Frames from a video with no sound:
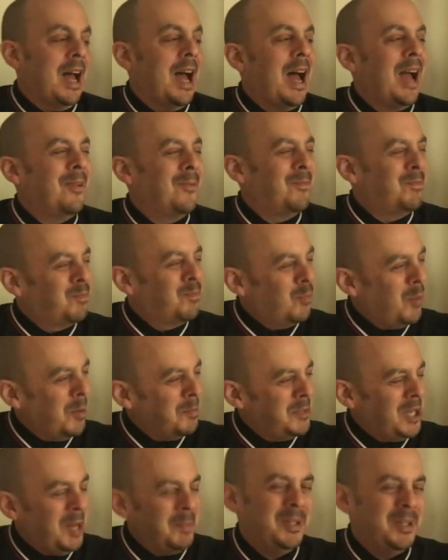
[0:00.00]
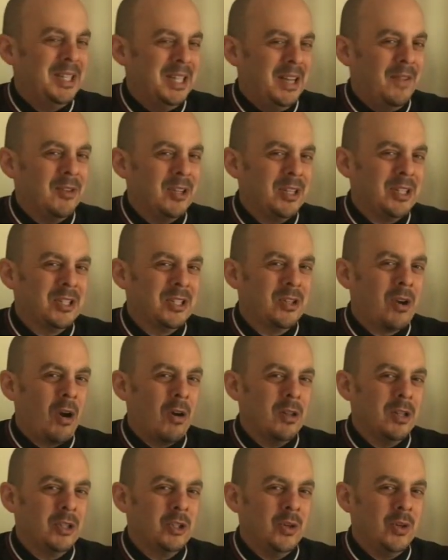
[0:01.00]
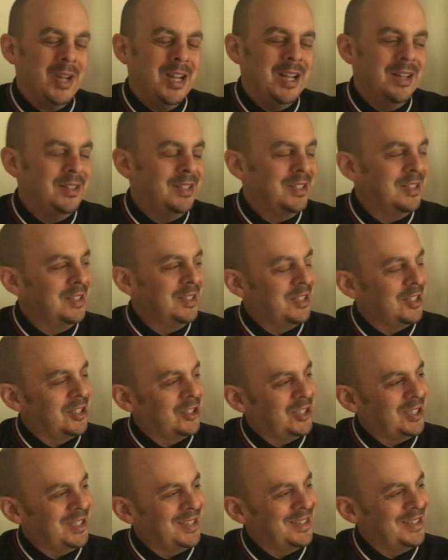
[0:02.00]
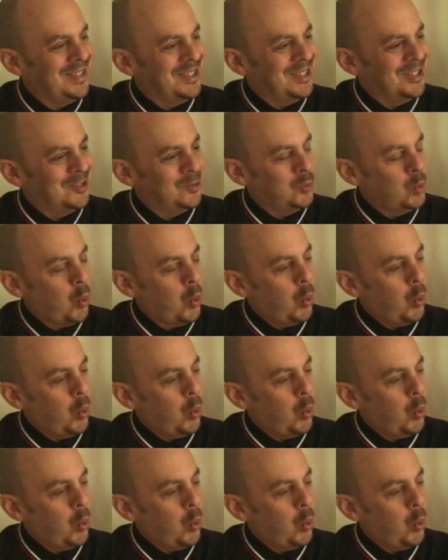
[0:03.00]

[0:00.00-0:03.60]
I'm tempted to give it to Scarlett Johansson because she's, you know...